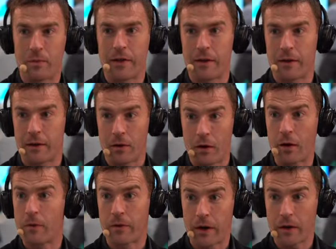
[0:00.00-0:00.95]
than we did in
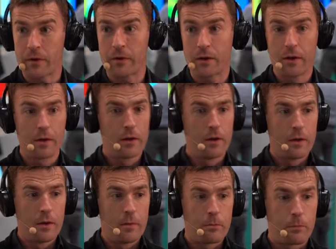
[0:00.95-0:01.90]
all of Ireland. Hmm.
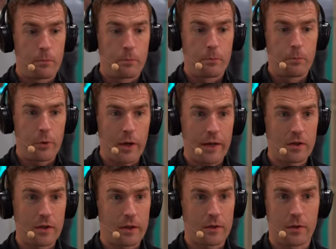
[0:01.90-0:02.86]
But
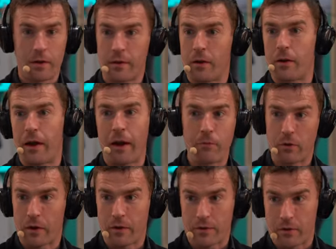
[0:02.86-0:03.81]
actually it turns out
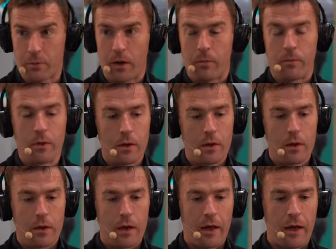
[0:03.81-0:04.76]
everyone has this problem.
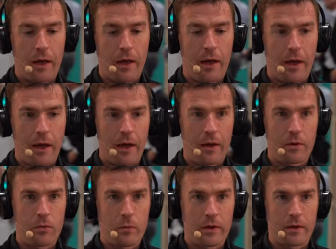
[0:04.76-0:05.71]
Uh,
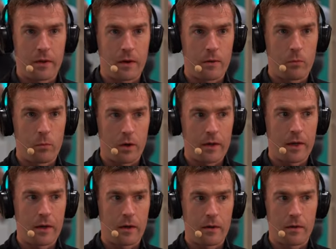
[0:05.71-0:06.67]
and we started
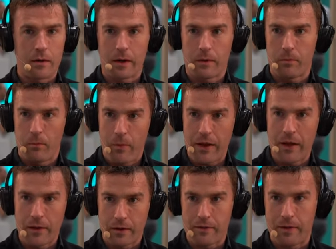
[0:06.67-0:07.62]
working on like
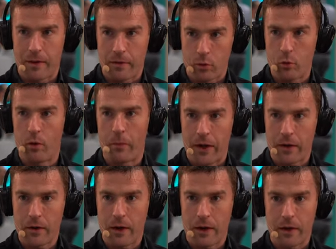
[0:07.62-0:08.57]
making this little tool
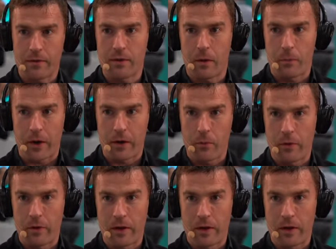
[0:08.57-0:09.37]
better. And as it got better, we